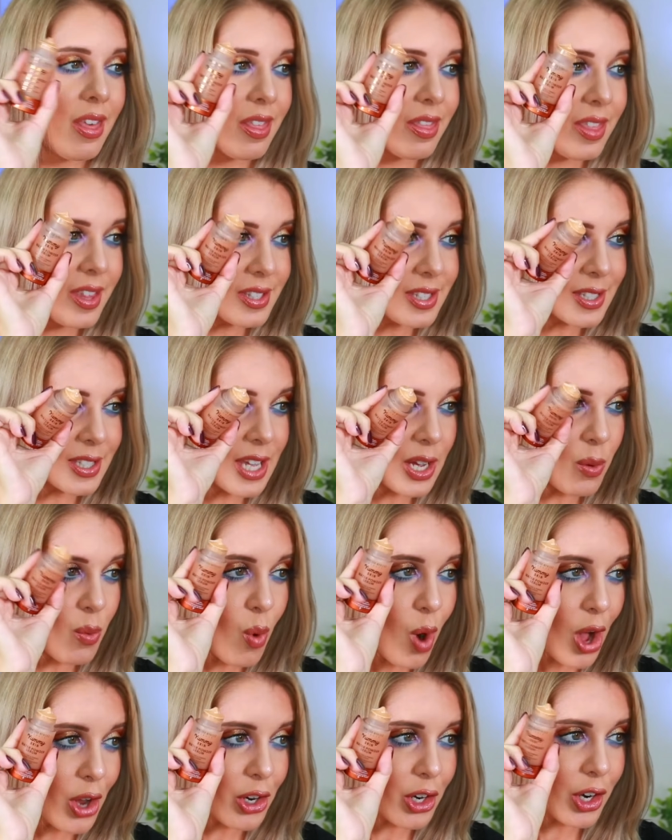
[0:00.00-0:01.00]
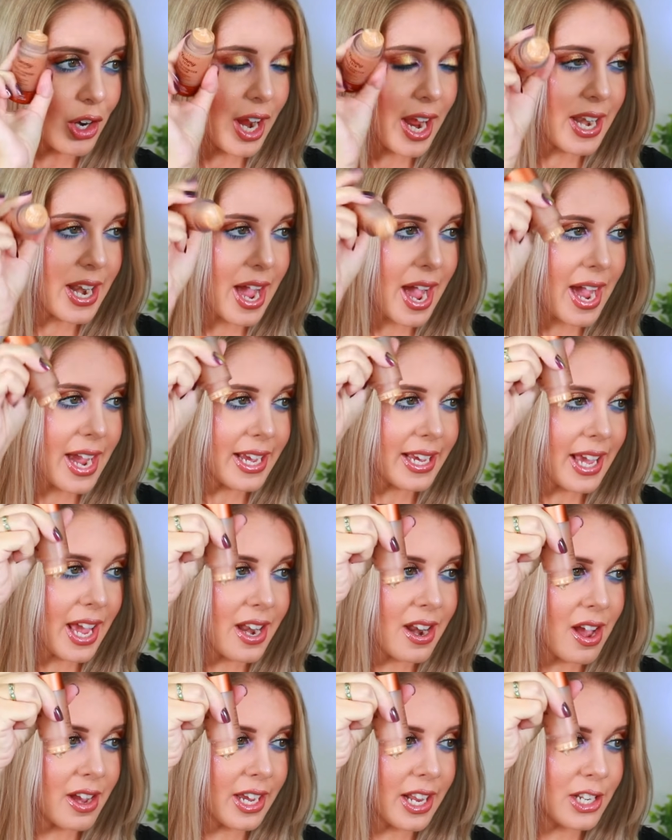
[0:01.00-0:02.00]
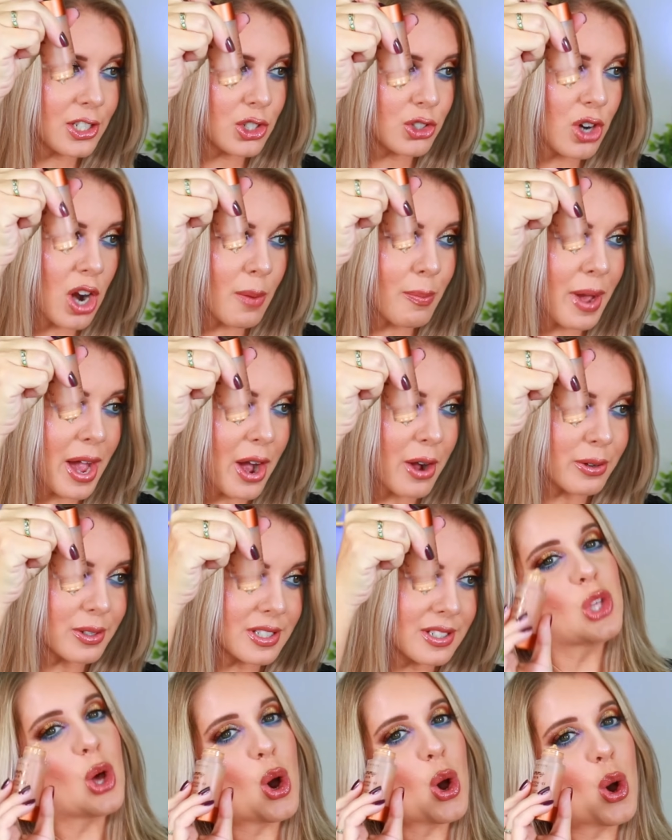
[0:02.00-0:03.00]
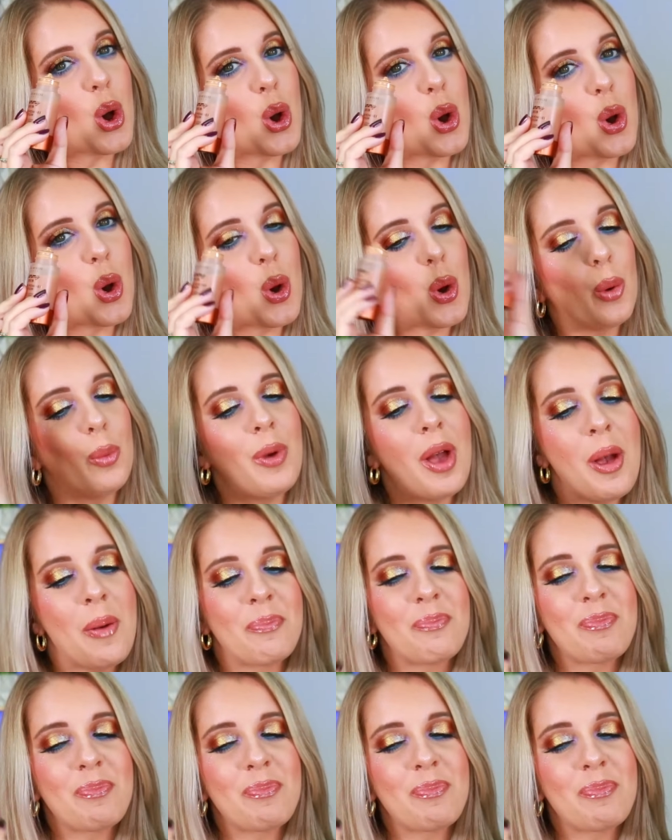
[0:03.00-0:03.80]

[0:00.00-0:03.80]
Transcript: this is like water and i cannot get it to drop out so